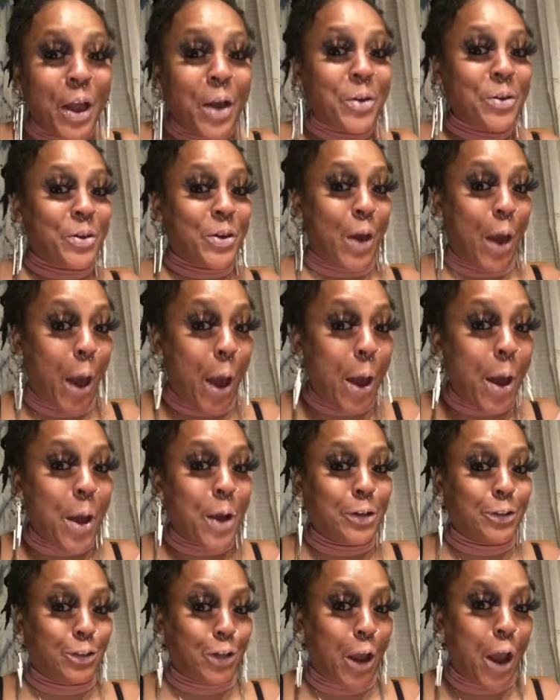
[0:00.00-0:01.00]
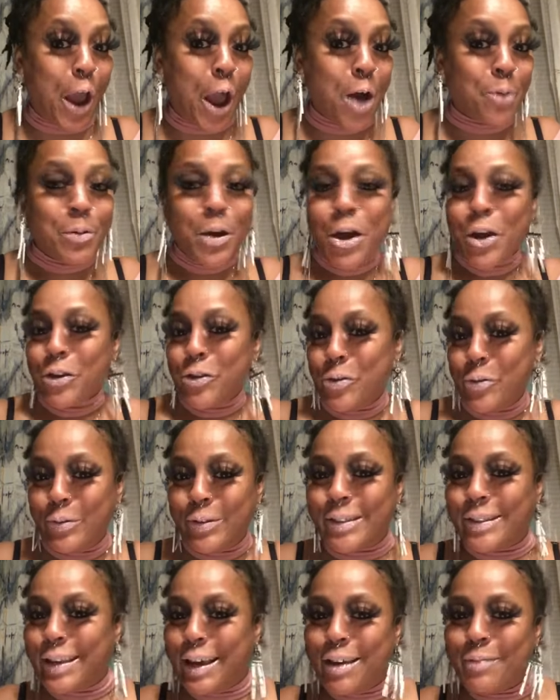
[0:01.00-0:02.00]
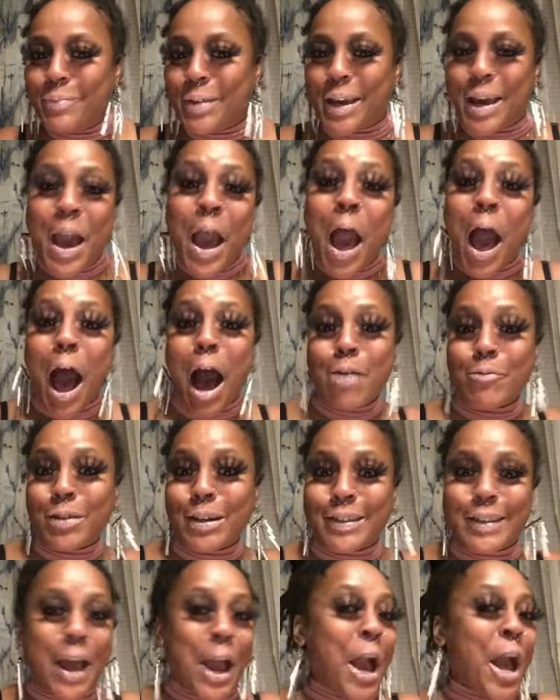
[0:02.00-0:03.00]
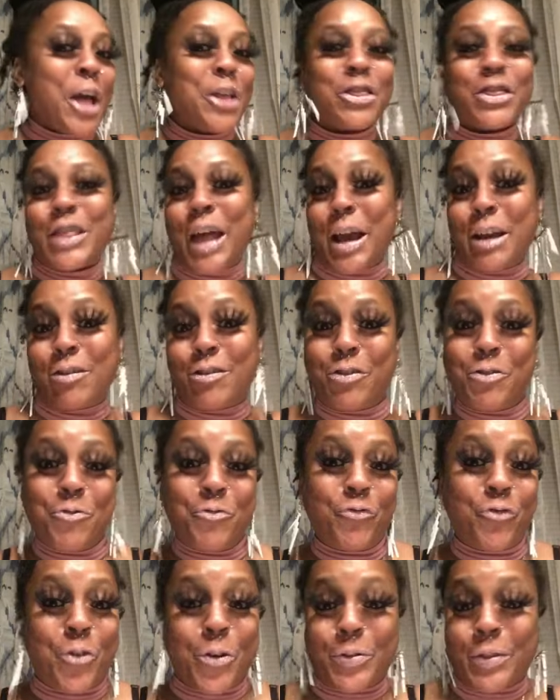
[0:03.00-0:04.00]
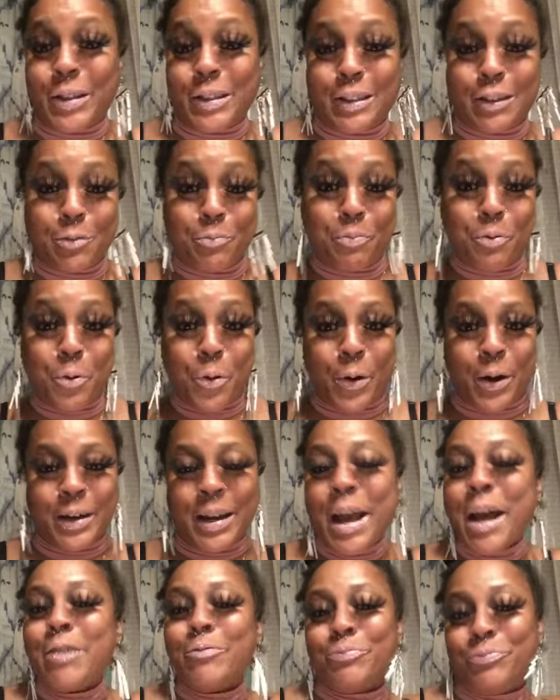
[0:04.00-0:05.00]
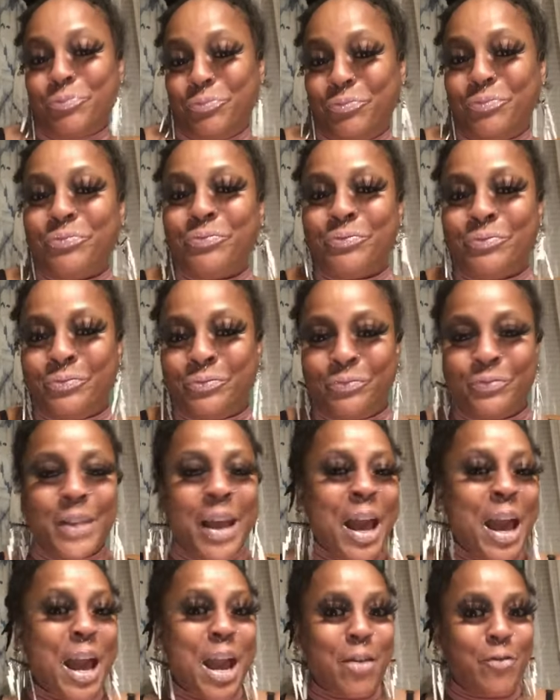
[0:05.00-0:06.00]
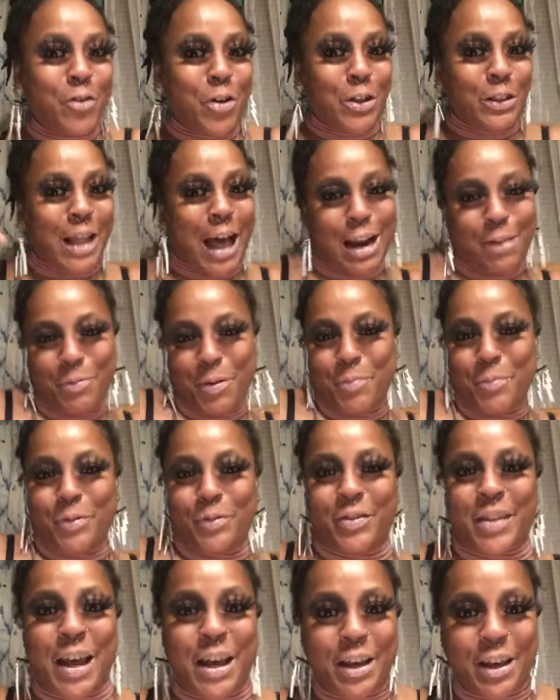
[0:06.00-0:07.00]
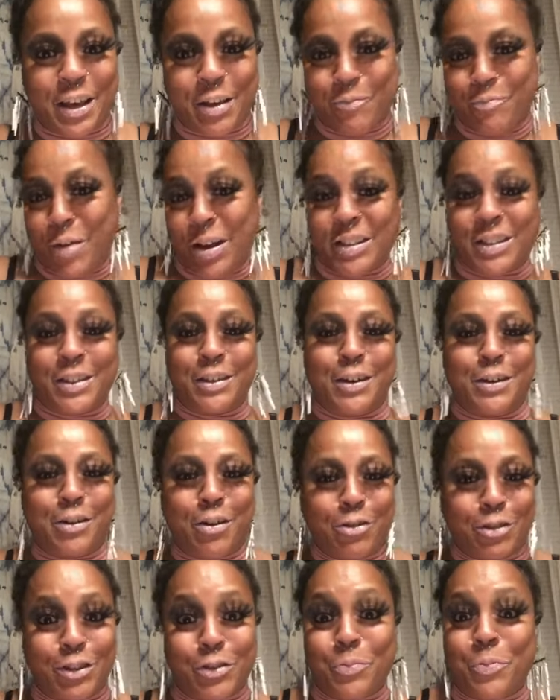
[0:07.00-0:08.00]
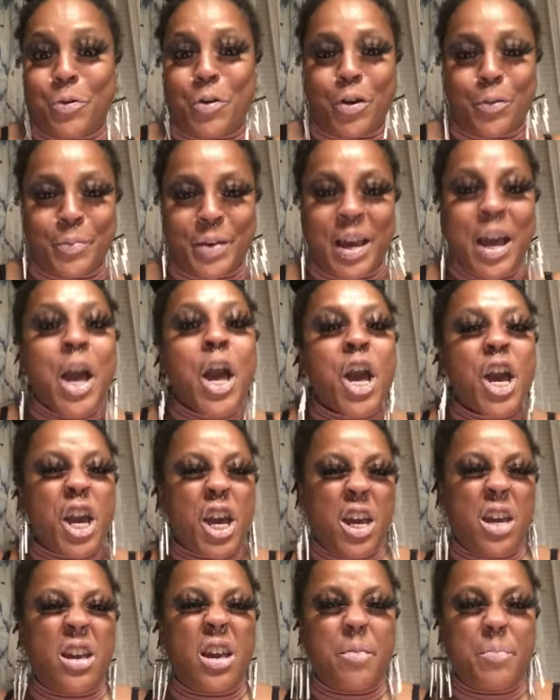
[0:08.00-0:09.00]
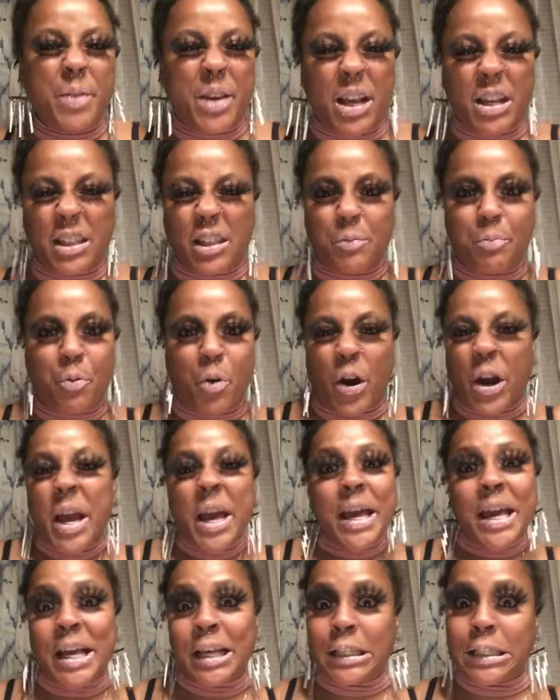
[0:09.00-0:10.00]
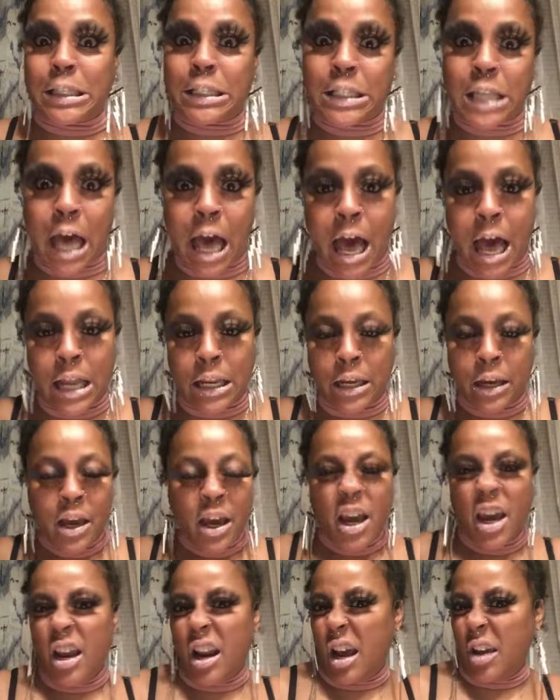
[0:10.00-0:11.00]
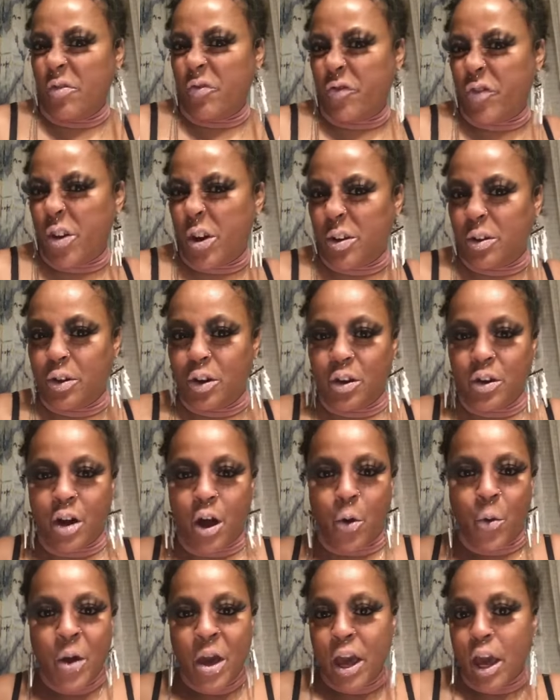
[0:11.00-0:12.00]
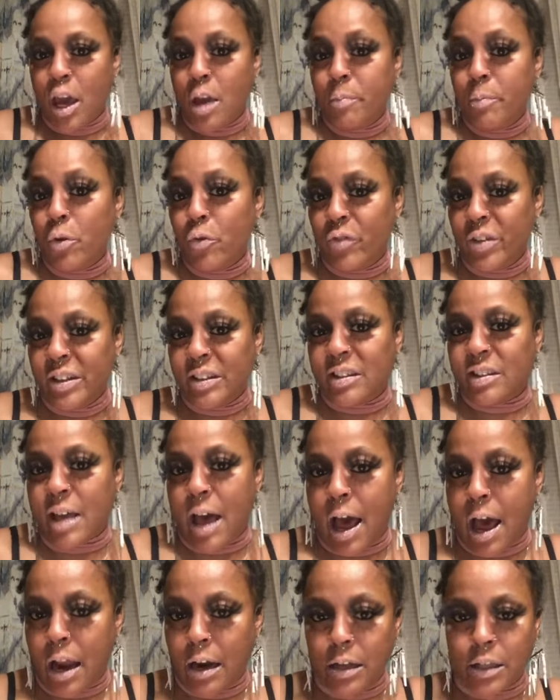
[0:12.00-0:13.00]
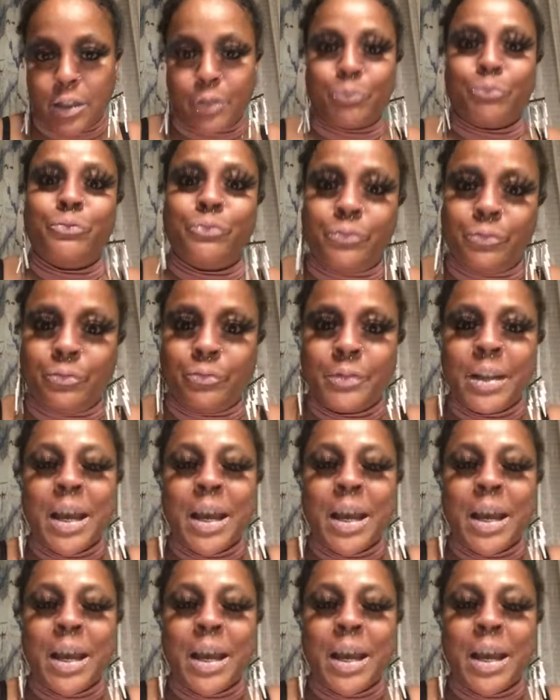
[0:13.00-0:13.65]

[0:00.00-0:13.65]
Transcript: cash out you see me? I want to say thank you for the support. Mm-hmm. Even though a lot of people think my son don't support me, he give me that support. It's silent. It ain't for you to know. He move in silence. Mm.